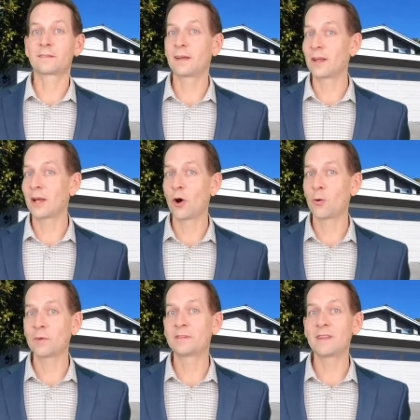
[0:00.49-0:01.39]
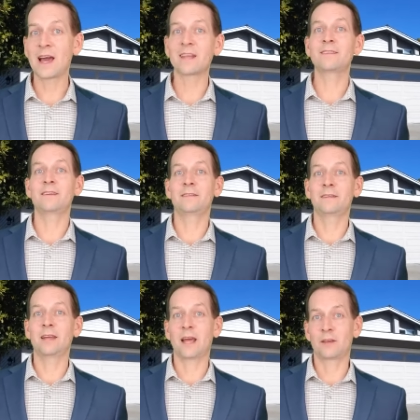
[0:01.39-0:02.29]
Selling a home is not as
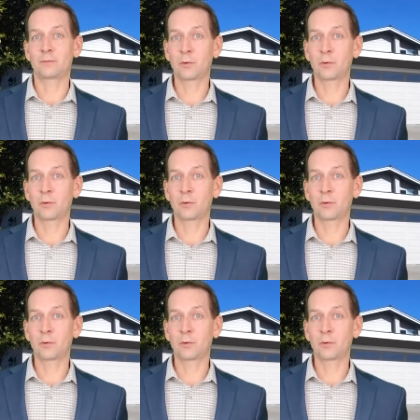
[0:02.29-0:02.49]
easy as